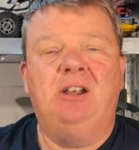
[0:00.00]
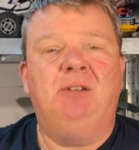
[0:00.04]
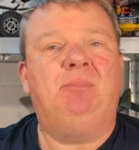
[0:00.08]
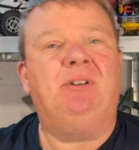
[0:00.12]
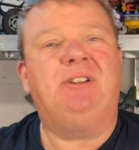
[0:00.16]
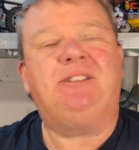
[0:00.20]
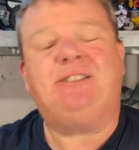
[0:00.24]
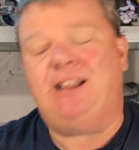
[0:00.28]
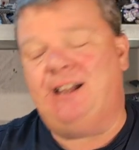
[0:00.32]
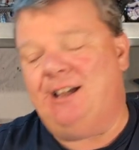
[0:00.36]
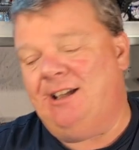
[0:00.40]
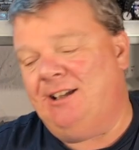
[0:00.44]

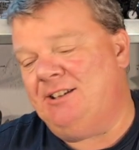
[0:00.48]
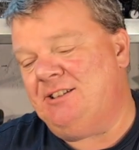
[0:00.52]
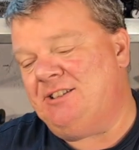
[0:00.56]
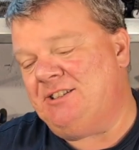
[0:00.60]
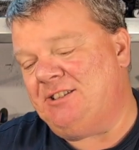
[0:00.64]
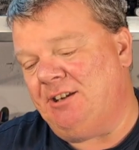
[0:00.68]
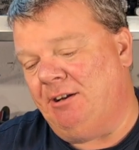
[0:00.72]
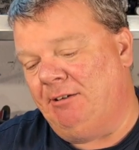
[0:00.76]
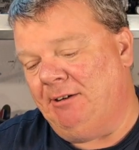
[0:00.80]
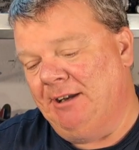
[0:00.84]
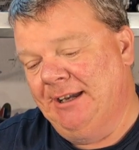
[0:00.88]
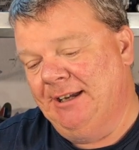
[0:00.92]
But that
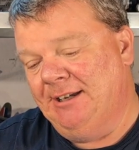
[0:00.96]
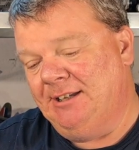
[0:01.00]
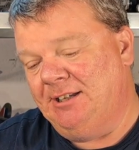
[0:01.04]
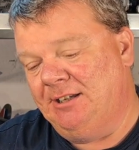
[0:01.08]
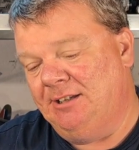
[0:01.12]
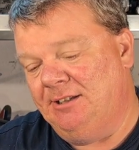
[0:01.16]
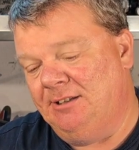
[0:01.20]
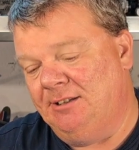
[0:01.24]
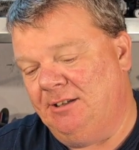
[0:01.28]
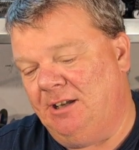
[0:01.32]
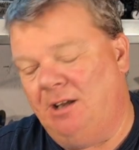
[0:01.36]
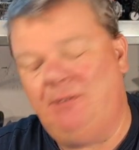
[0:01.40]
aside,
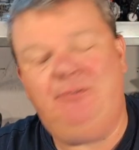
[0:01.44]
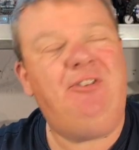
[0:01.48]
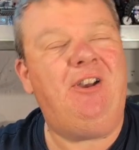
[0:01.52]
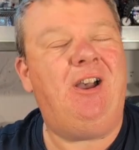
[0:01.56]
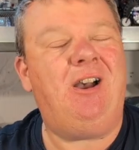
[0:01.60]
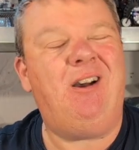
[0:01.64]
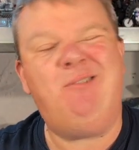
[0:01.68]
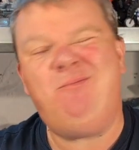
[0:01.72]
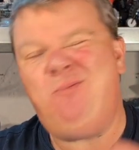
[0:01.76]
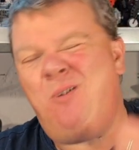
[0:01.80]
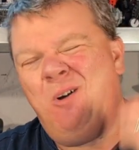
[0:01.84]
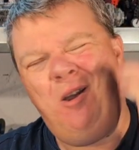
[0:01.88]

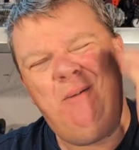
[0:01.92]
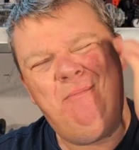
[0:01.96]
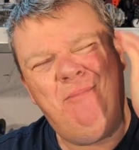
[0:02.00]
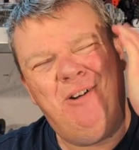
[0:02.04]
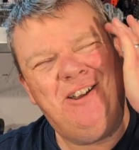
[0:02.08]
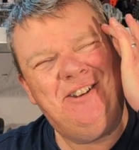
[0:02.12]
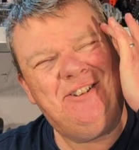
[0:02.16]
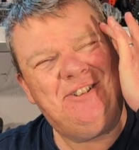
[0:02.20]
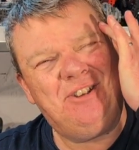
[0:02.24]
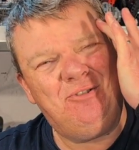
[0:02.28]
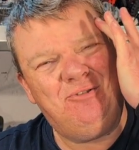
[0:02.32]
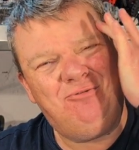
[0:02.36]
why am
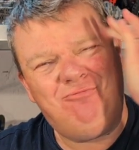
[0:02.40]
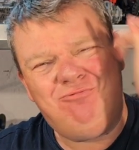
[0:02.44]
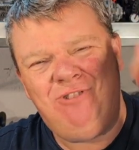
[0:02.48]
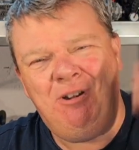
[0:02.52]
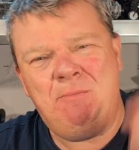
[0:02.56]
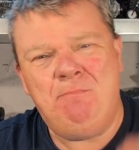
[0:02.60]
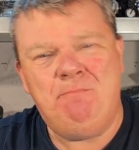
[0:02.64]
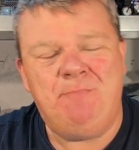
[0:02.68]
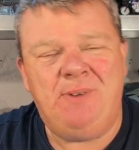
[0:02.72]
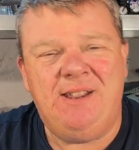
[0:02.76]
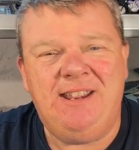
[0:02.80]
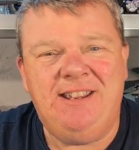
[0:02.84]
I so
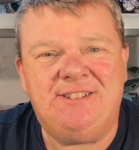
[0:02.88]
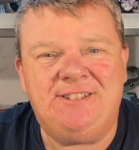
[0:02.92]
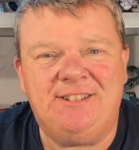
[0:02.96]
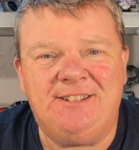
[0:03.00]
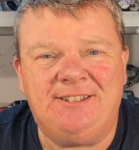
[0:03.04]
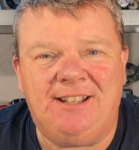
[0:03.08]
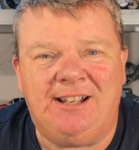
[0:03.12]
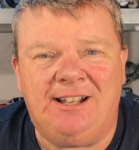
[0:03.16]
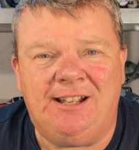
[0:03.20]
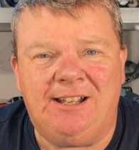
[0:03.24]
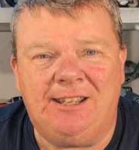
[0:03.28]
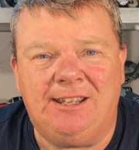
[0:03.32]
grumpy
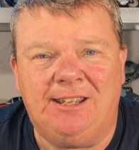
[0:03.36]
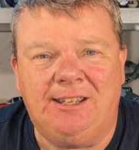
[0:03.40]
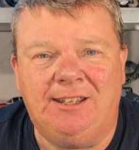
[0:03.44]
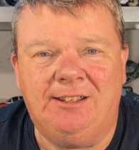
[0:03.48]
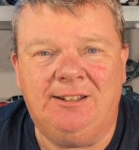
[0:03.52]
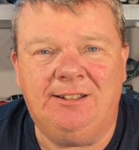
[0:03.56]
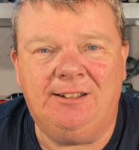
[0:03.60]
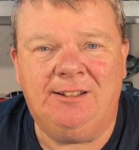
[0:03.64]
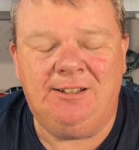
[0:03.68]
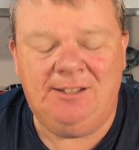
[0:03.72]
today?